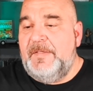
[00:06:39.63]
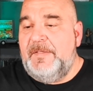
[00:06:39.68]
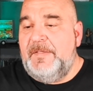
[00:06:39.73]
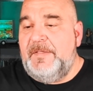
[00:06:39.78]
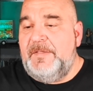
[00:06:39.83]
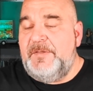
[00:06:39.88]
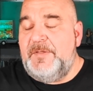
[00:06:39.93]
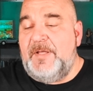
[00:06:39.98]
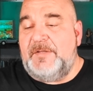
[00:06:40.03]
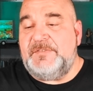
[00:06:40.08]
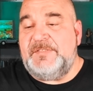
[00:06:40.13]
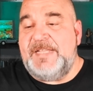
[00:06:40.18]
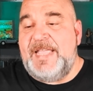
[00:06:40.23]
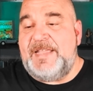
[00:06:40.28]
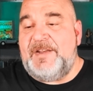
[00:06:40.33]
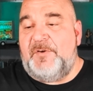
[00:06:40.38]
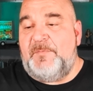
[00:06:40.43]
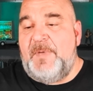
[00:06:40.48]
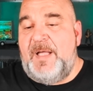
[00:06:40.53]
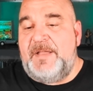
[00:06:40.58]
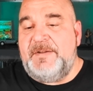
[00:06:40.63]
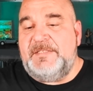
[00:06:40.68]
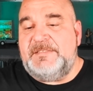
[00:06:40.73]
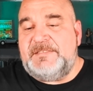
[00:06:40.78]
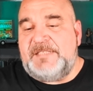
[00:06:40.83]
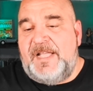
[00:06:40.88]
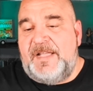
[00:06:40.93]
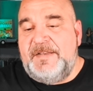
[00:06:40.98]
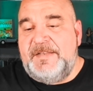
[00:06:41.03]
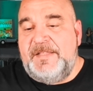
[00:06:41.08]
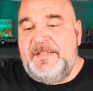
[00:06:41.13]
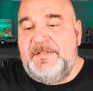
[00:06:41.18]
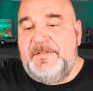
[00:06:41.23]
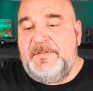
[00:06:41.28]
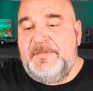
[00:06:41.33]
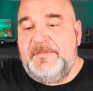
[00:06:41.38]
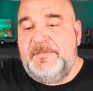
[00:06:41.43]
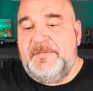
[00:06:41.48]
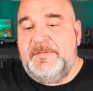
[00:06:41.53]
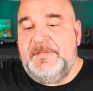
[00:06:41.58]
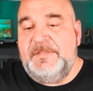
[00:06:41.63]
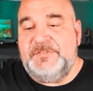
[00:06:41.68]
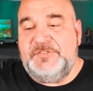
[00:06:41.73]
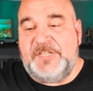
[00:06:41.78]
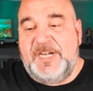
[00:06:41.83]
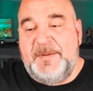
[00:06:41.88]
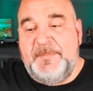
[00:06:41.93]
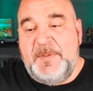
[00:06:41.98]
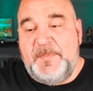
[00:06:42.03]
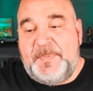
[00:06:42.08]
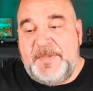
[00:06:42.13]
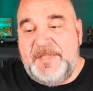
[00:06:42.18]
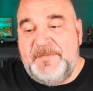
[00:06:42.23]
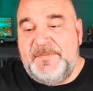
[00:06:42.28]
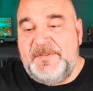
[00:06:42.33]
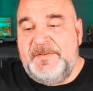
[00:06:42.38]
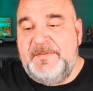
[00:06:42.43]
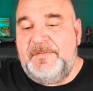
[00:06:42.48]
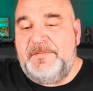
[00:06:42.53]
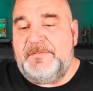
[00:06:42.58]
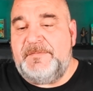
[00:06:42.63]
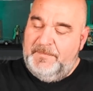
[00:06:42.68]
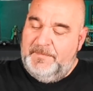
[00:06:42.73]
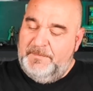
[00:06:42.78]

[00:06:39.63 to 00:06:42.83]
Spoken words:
You also got Armand Assani, Jeremy Piven.